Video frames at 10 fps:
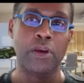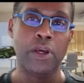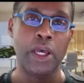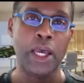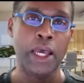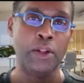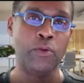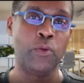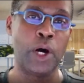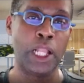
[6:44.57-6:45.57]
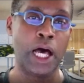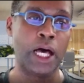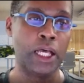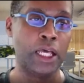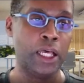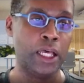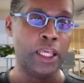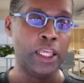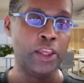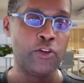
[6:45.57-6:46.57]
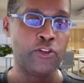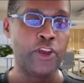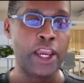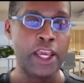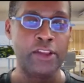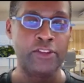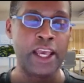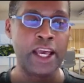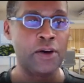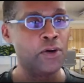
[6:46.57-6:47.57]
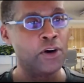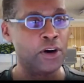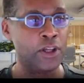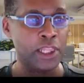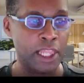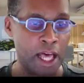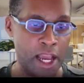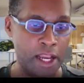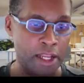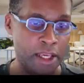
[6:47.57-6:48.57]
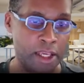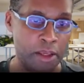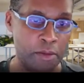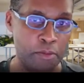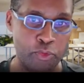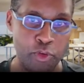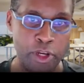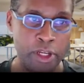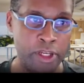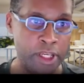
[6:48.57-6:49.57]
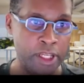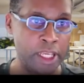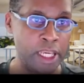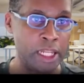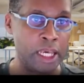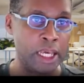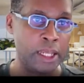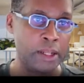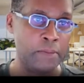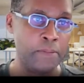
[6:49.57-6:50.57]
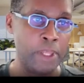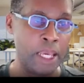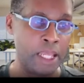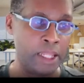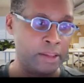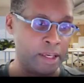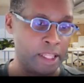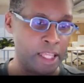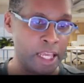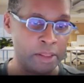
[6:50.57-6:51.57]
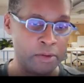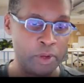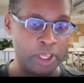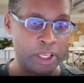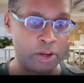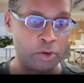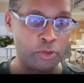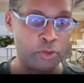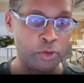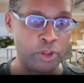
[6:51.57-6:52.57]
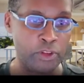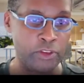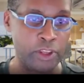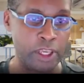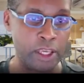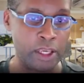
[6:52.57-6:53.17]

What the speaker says: And voila, your site is now online. Pretty neat. And then we can go through and see,